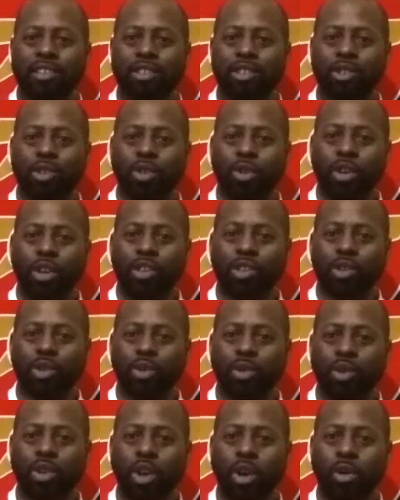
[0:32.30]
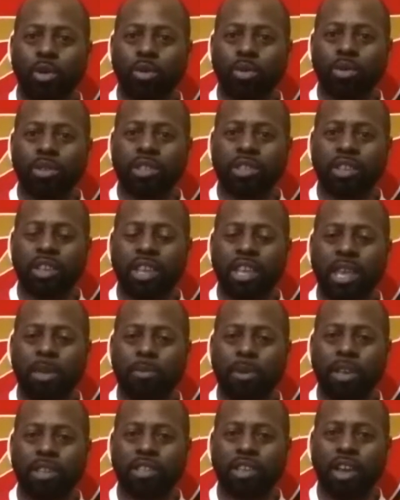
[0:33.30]
scoring two goals to keep
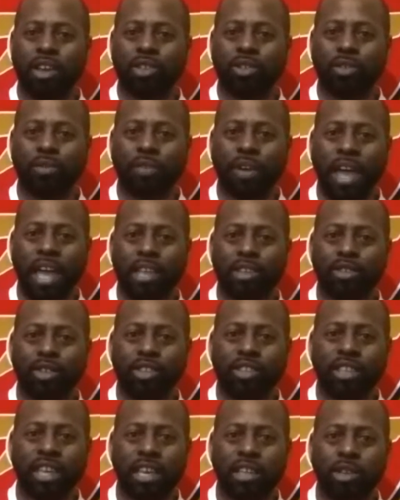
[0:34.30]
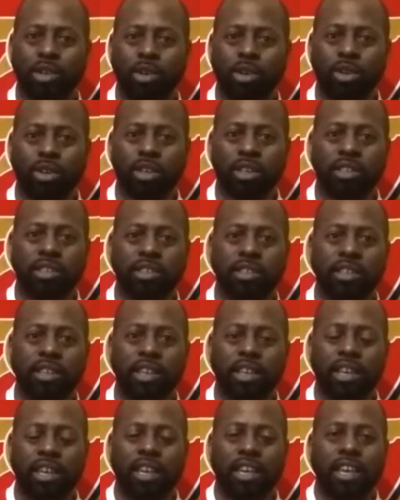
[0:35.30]
us Arsenal fans on tender hooks.
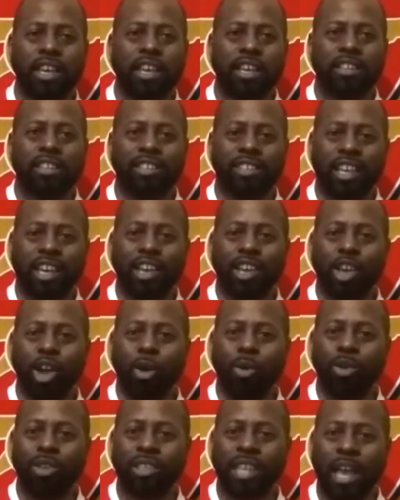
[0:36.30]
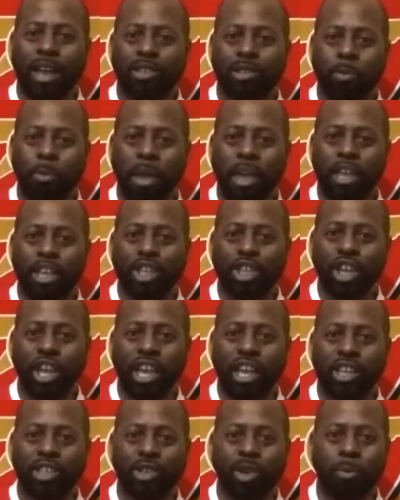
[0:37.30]
The second goal was down to Petr
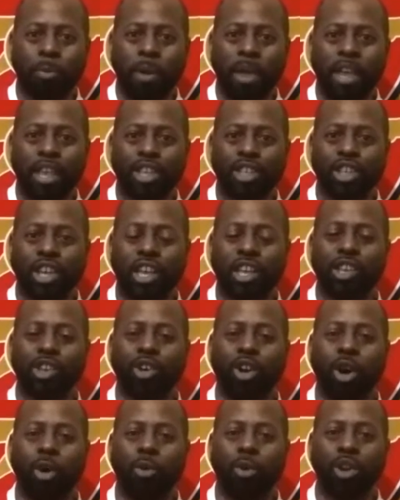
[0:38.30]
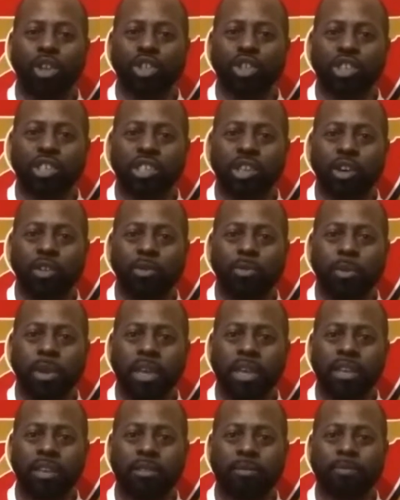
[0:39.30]
Cech. So Petr Cech, you got to watch yourself,
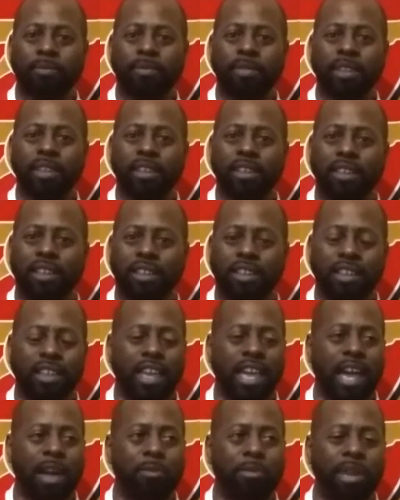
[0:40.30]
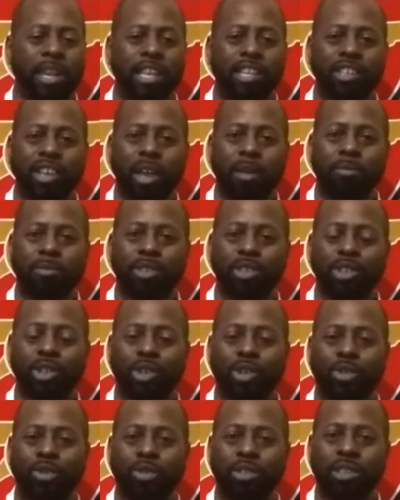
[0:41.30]
mate. How many times do
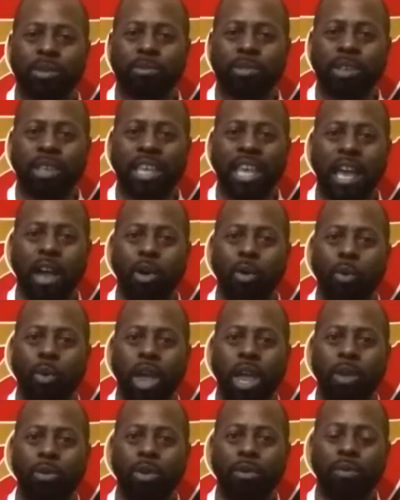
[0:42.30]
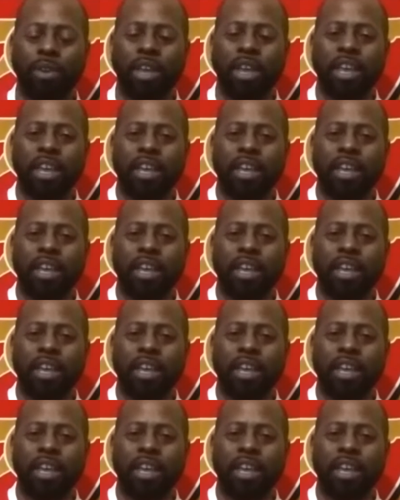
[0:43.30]
you seem to get away with